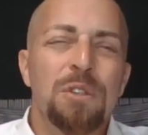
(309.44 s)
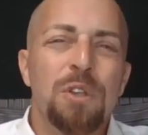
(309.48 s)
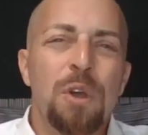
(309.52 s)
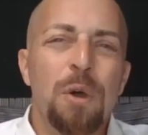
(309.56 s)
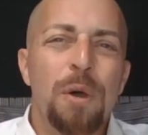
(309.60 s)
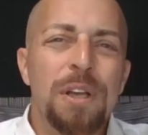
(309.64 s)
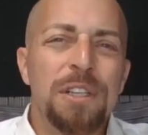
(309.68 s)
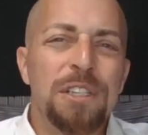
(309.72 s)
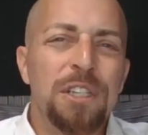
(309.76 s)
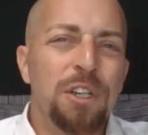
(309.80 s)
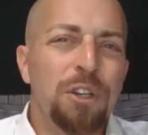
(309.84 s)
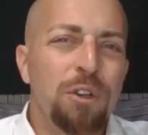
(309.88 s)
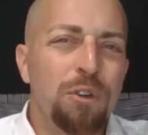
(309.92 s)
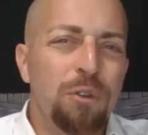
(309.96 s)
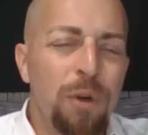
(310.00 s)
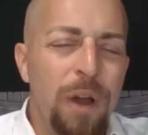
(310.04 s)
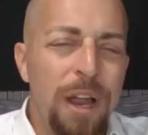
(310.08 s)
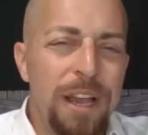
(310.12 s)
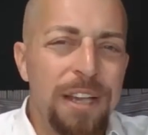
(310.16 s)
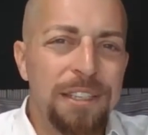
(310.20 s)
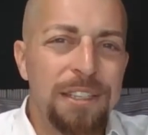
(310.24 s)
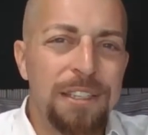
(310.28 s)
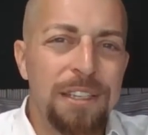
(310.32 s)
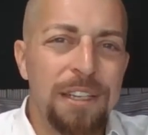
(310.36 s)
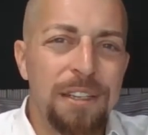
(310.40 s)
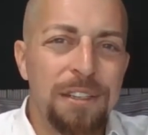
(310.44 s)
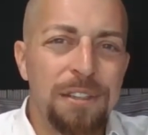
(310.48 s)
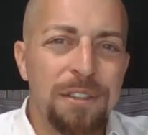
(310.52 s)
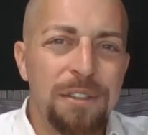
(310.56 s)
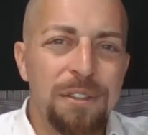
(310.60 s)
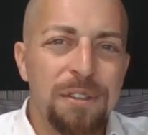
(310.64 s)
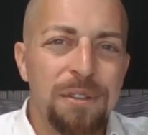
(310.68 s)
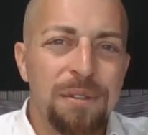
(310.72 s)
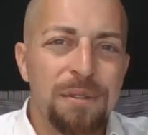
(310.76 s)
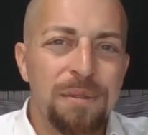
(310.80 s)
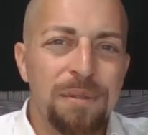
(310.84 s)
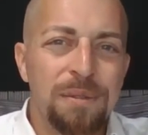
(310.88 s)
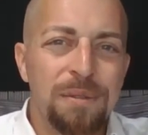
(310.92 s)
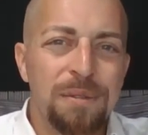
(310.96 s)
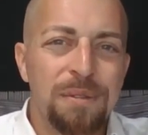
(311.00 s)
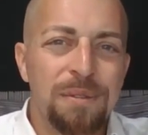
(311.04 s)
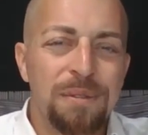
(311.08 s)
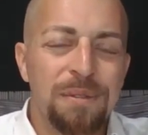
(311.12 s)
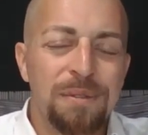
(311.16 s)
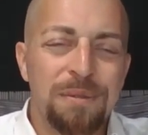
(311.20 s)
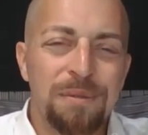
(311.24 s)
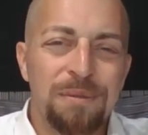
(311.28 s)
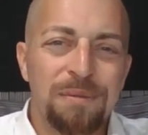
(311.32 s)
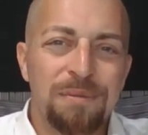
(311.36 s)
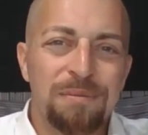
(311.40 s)
So, as a crisis,
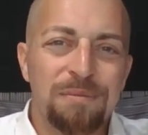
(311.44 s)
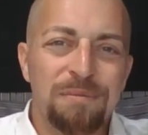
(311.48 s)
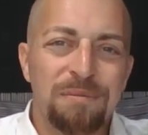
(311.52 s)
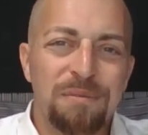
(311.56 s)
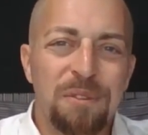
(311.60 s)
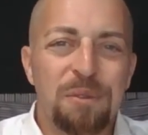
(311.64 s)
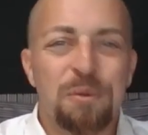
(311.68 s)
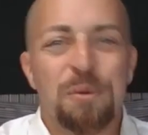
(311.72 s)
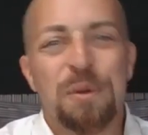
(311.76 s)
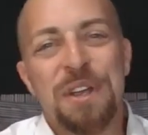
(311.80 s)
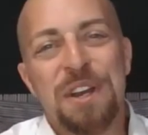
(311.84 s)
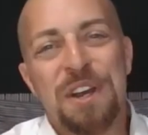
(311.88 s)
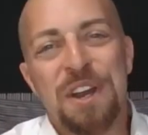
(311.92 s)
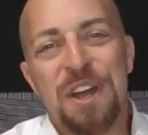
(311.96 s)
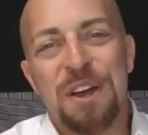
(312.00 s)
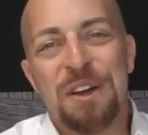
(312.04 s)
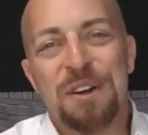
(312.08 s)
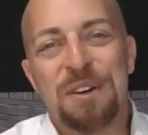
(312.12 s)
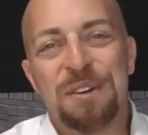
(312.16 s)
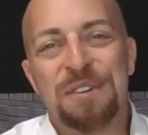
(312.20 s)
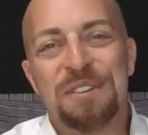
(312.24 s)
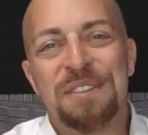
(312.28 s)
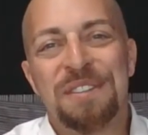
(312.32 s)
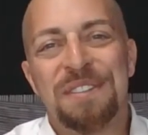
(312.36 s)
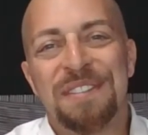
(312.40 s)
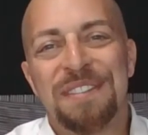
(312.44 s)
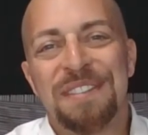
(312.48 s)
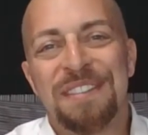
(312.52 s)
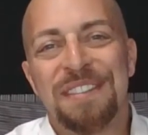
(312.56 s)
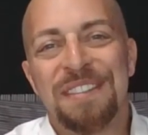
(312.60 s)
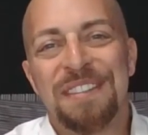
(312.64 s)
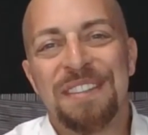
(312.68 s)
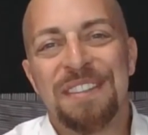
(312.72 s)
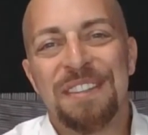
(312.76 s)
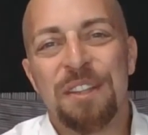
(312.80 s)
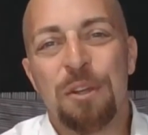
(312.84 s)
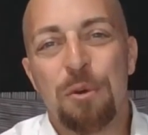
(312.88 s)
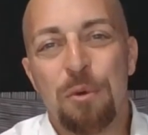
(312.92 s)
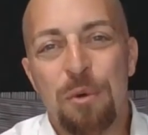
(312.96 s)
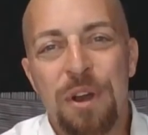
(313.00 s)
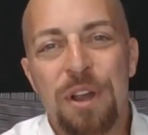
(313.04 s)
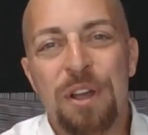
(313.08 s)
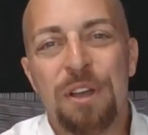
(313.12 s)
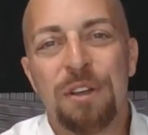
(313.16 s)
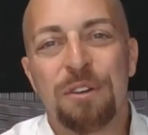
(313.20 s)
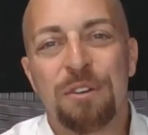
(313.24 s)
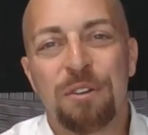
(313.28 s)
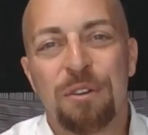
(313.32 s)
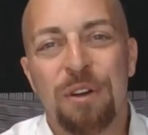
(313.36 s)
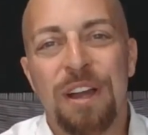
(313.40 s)
we know the
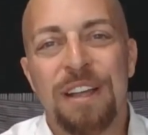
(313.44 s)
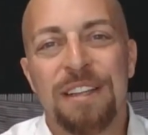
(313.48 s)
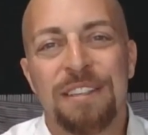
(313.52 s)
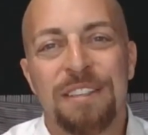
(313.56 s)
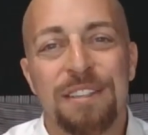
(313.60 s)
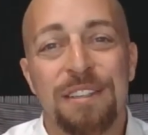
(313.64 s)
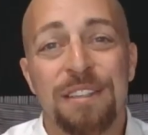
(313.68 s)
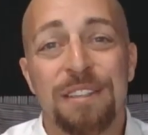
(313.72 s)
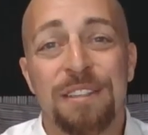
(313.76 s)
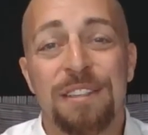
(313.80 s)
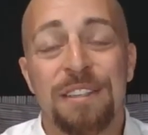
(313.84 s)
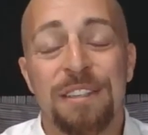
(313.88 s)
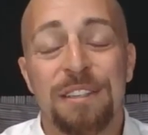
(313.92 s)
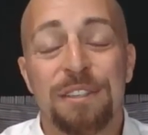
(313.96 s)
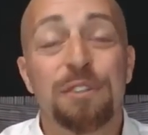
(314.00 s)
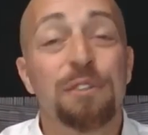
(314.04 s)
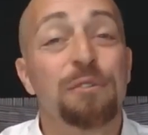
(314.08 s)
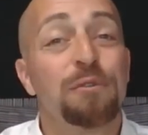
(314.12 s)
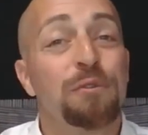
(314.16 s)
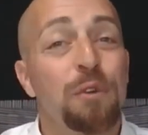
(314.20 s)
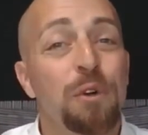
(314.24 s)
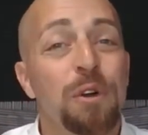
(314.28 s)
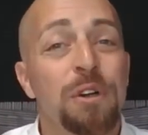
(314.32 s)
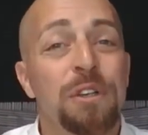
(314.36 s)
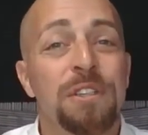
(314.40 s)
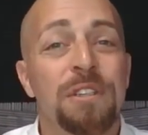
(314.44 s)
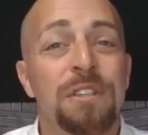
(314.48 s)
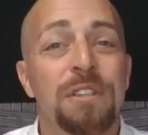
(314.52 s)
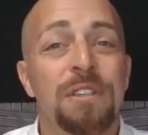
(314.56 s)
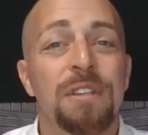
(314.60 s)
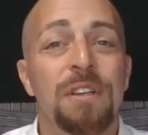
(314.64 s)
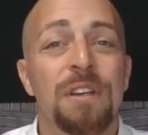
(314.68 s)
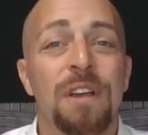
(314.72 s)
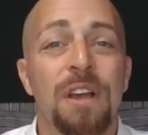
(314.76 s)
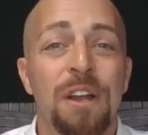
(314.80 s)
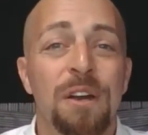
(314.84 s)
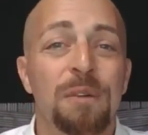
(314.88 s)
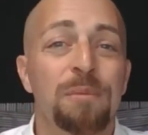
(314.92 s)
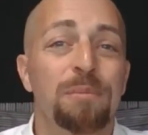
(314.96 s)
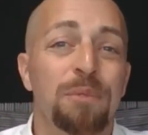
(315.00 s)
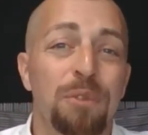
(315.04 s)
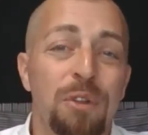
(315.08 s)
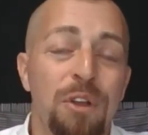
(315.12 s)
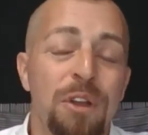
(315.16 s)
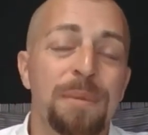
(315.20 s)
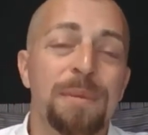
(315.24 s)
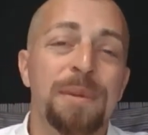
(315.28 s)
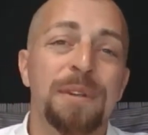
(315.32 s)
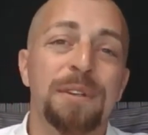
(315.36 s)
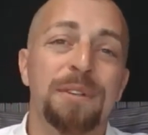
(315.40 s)
real crisis is the forced
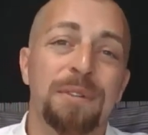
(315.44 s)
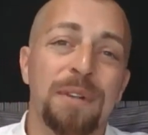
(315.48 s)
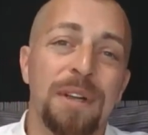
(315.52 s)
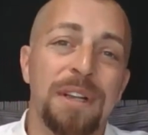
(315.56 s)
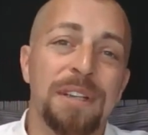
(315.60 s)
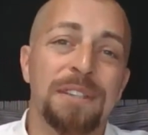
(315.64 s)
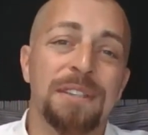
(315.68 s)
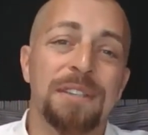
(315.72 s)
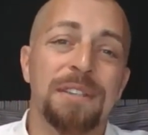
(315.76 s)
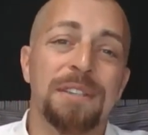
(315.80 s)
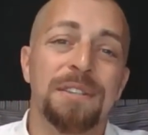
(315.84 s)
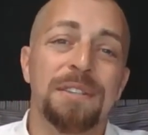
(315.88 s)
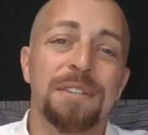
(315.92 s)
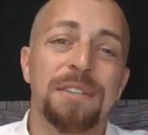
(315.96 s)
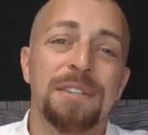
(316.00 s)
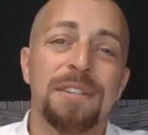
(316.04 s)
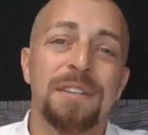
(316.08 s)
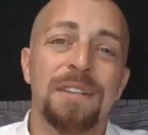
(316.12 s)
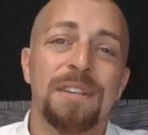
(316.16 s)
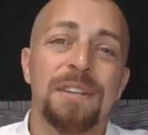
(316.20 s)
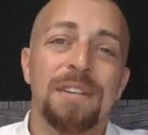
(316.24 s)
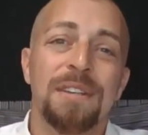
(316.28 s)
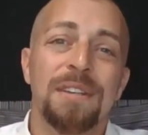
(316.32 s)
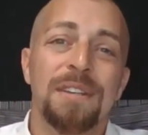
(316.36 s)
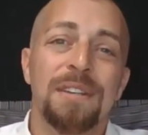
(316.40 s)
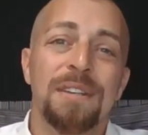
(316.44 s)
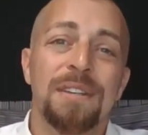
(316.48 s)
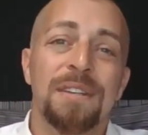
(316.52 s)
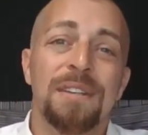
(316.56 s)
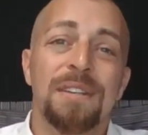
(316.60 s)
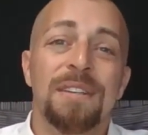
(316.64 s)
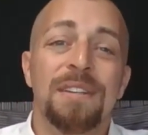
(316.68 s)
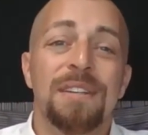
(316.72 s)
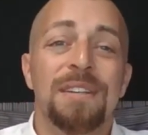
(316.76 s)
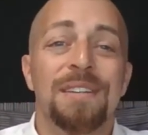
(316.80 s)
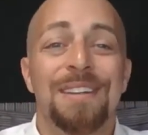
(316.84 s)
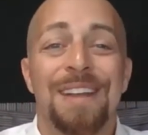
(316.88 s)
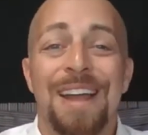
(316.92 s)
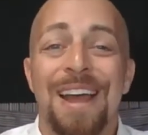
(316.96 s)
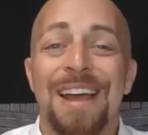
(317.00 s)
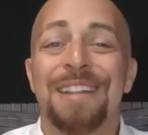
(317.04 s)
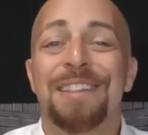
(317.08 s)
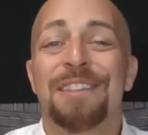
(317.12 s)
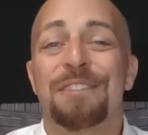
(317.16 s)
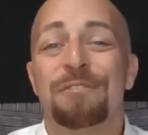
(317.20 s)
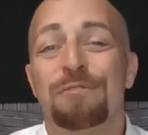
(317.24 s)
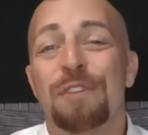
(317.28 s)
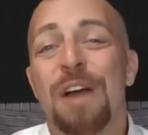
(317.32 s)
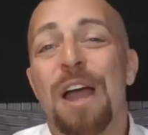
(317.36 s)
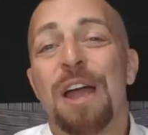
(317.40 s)
unemployment crisis,
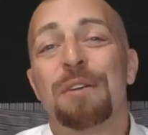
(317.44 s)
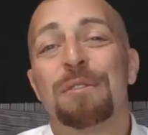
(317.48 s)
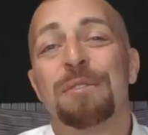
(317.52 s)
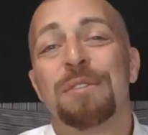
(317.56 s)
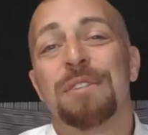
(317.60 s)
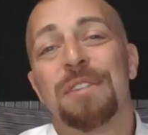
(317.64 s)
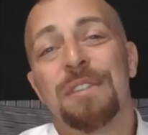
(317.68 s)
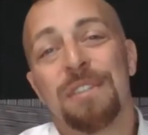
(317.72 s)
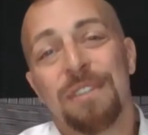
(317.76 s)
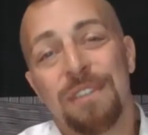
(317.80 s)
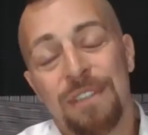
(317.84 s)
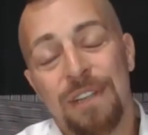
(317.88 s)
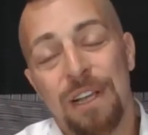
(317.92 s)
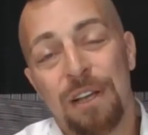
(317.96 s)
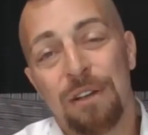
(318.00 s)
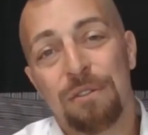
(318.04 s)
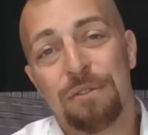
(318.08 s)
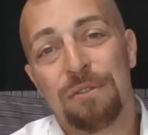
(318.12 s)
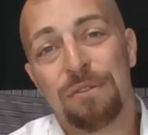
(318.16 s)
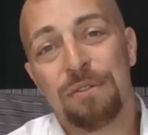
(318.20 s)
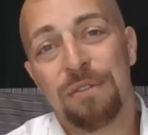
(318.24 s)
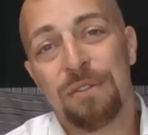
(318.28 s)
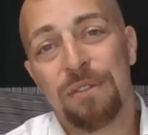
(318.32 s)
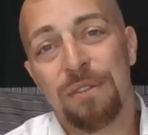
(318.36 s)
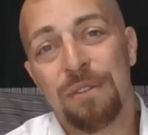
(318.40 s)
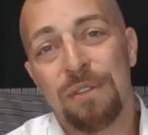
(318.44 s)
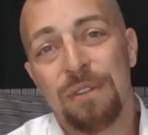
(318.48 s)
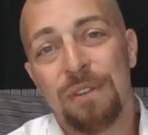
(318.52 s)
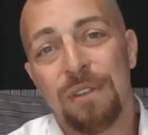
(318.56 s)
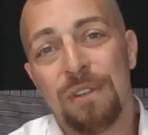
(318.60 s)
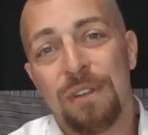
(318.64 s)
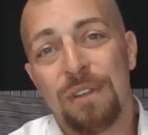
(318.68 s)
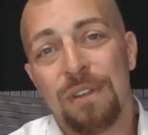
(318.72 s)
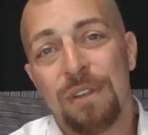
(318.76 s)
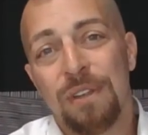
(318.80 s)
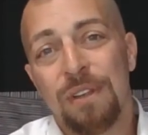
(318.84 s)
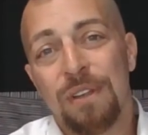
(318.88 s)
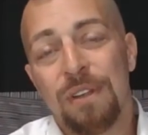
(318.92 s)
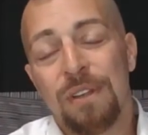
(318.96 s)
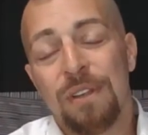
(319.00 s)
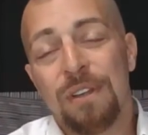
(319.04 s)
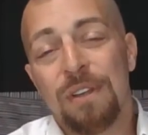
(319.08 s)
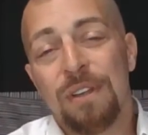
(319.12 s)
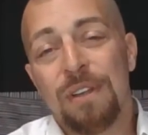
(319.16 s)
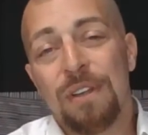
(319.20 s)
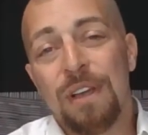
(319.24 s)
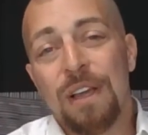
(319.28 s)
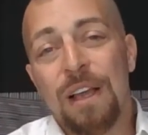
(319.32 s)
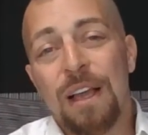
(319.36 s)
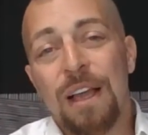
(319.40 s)
not the virus itself.
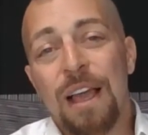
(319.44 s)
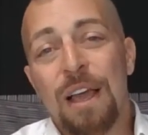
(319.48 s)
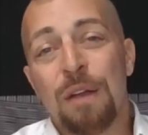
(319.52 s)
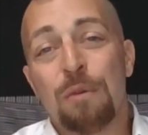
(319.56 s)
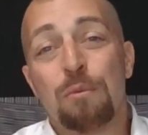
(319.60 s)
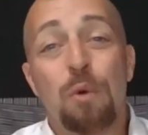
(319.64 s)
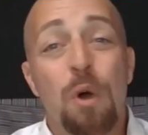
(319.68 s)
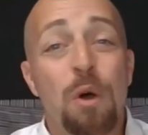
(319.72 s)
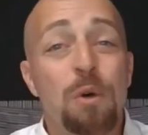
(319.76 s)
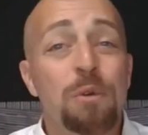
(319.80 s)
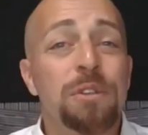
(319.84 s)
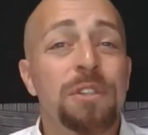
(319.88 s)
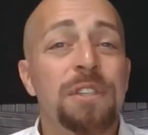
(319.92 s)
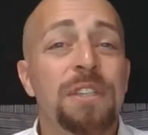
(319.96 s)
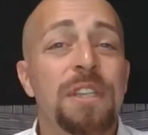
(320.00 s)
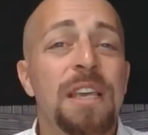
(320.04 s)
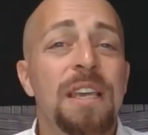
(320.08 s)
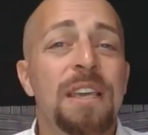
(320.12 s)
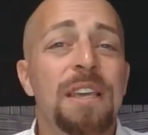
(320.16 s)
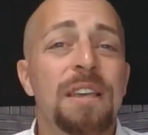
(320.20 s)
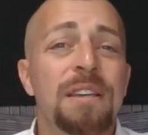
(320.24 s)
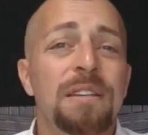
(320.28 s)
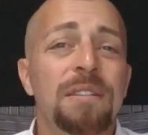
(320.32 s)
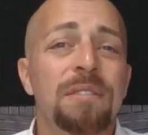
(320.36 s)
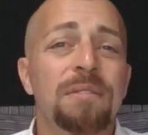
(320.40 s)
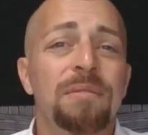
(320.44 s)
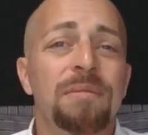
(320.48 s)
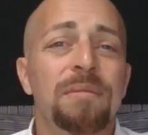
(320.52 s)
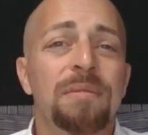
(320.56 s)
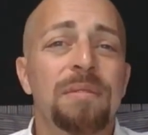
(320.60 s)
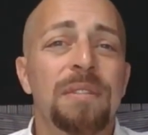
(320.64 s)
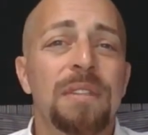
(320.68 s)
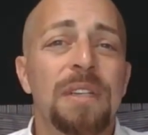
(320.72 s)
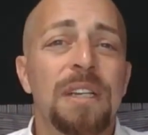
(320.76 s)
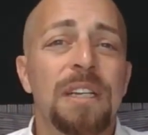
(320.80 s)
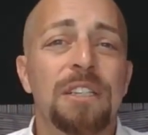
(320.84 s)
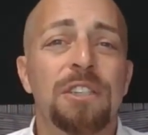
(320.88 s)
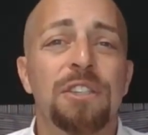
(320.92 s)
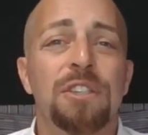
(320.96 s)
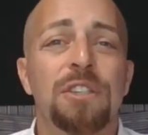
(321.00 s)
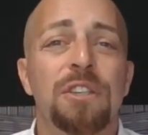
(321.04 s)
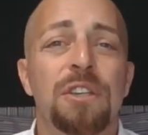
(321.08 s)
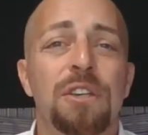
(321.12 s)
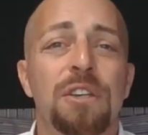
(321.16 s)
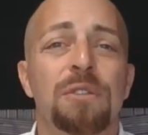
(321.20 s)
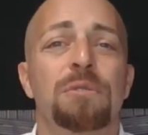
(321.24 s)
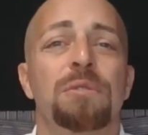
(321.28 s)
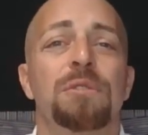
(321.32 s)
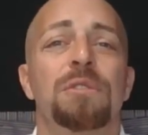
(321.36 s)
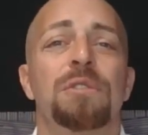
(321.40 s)
And what was the
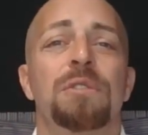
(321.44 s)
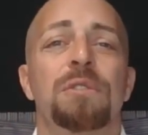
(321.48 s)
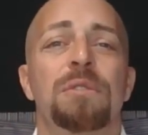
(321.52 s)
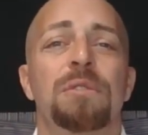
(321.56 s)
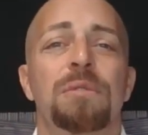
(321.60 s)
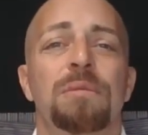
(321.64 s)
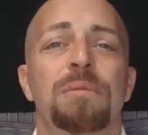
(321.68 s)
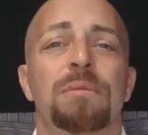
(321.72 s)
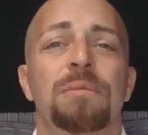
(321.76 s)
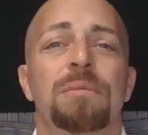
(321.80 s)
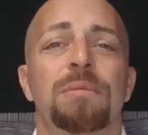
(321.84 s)
excuse?